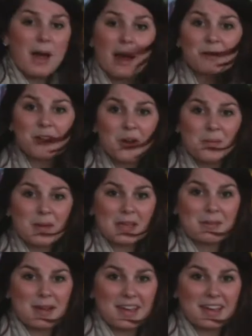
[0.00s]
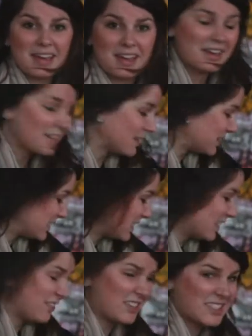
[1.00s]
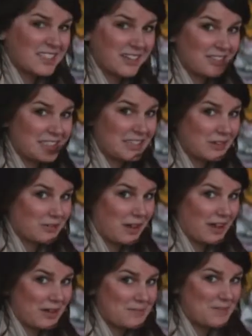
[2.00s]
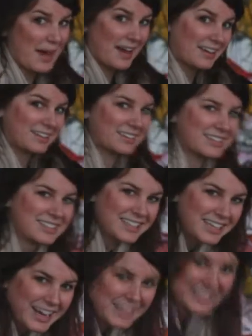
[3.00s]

But I'm gonna go meet him at a gig. Let's see if this stuff is here when I get back. See you